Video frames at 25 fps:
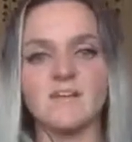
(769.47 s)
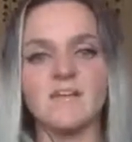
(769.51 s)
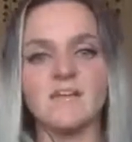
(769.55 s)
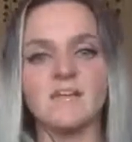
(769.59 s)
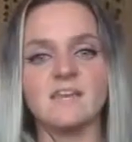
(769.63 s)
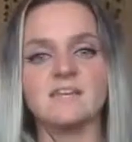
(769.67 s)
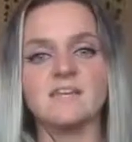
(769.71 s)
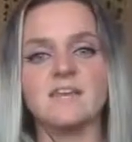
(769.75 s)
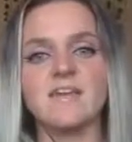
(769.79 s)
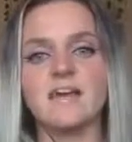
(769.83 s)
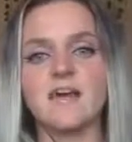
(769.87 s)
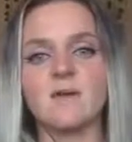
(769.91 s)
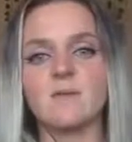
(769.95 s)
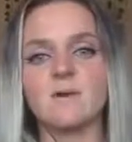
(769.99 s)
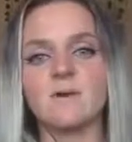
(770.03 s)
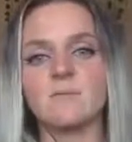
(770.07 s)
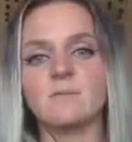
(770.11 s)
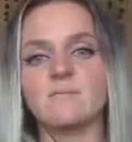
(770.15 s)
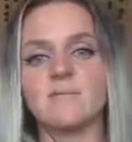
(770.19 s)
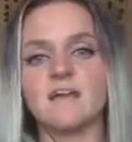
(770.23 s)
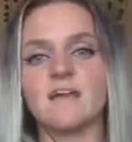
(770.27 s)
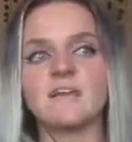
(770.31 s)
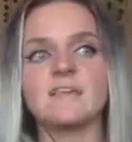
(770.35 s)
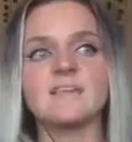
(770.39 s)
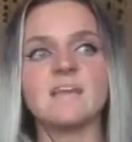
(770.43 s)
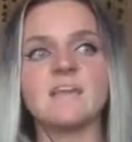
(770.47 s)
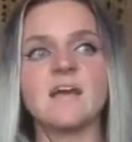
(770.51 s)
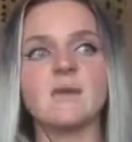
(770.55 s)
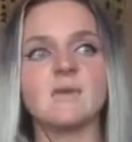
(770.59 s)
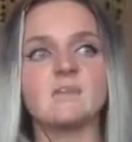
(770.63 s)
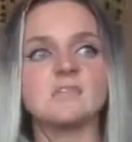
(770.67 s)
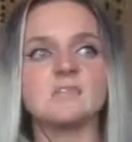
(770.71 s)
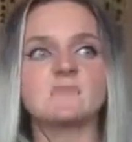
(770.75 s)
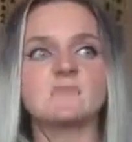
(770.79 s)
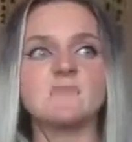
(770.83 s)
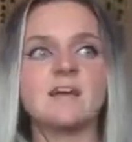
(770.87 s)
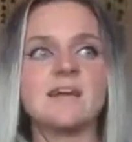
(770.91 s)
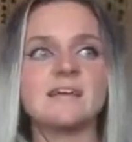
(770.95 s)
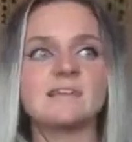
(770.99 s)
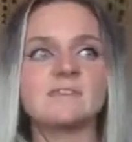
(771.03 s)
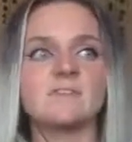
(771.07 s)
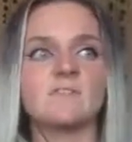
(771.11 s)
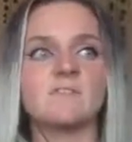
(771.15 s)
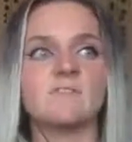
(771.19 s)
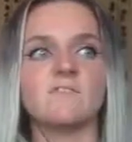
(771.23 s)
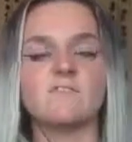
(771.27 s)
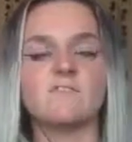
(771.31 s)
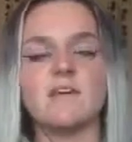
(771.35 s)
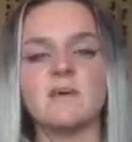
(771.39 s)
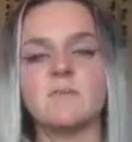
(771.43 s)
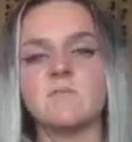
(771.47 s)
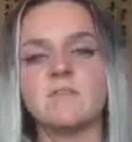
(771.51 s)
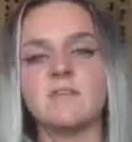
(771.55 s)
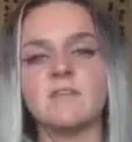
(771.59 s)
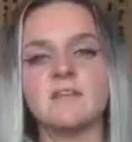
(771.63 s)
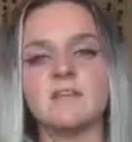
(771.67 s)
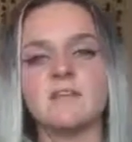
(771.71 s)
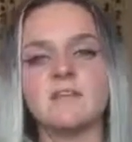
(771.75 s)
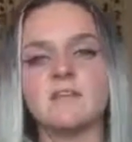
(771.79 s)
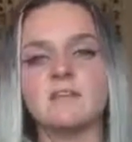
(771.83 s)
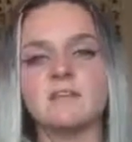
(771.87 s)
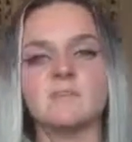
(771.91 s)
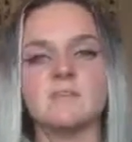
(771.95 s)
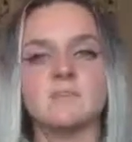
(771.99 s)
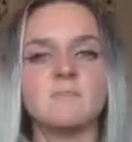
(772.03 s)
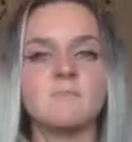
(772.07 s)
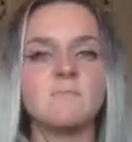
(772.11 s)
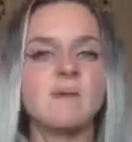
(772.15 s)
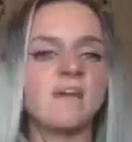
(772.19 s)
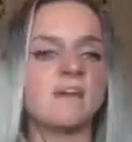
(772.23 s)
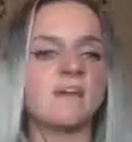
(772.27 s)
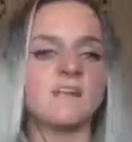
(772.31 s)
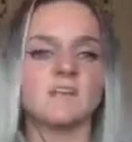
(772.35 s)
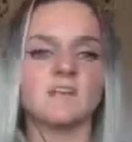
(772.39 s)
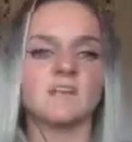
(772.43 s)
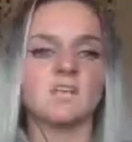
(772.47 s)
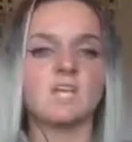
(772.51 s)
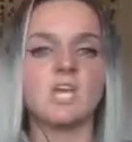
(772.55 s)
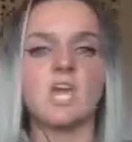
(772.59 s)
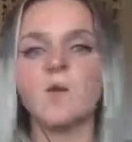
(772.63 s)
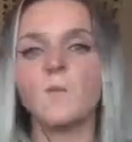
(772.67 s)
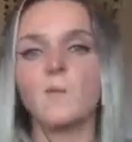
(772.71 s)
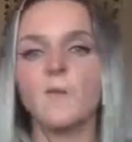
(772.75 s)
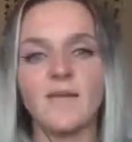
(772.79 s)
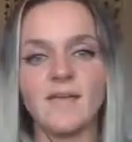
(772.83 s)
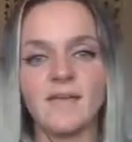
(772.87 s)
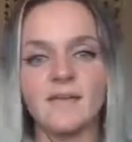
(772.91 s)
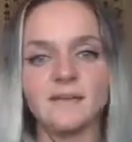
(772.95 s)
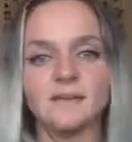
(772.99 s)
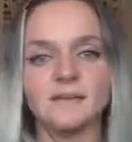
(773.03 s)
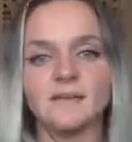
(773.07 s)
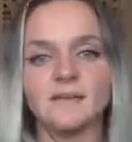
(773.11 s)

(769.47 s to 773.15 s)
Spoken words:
Now I'm like, now it's the rise of the feminine and the men are going.